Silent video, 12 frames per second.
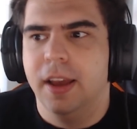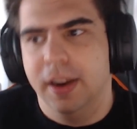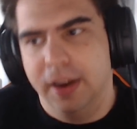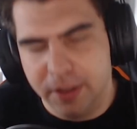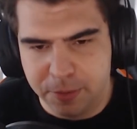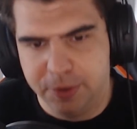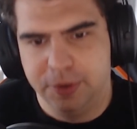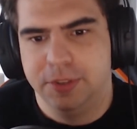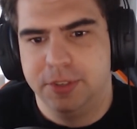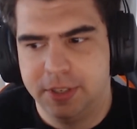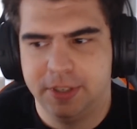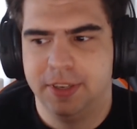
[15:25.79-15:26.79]
in other
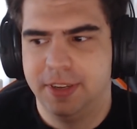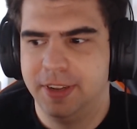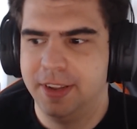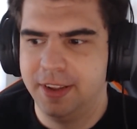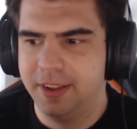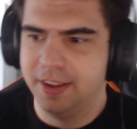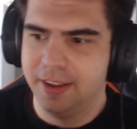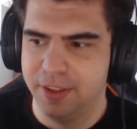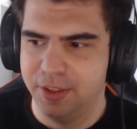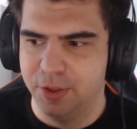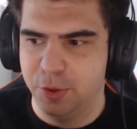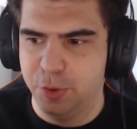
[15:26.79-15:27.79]
words,
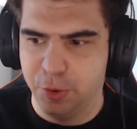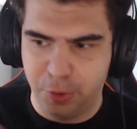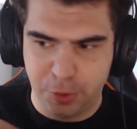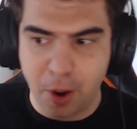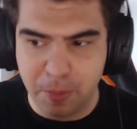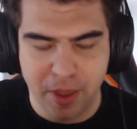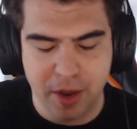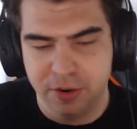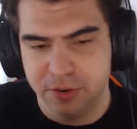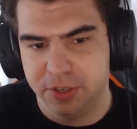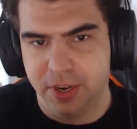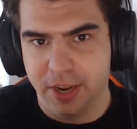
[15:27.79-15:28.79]
your top
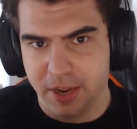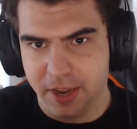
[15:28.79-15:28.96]
laner is